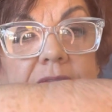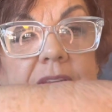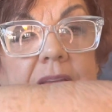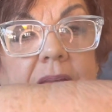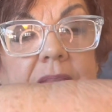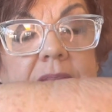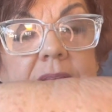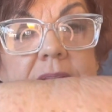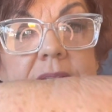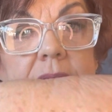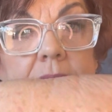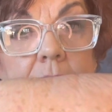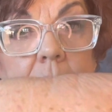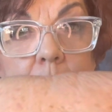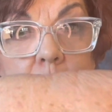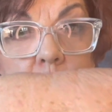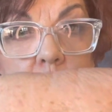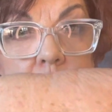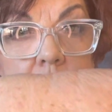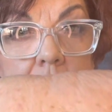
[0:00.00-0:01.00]
done this a
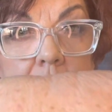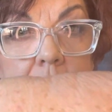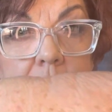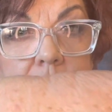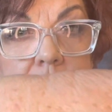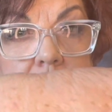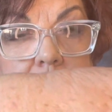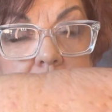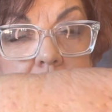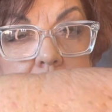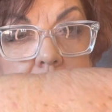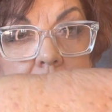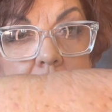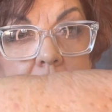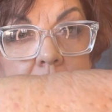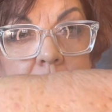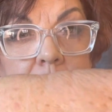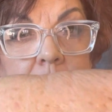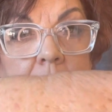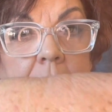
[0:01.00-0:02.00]
couple times
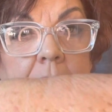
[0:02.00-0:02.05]
today.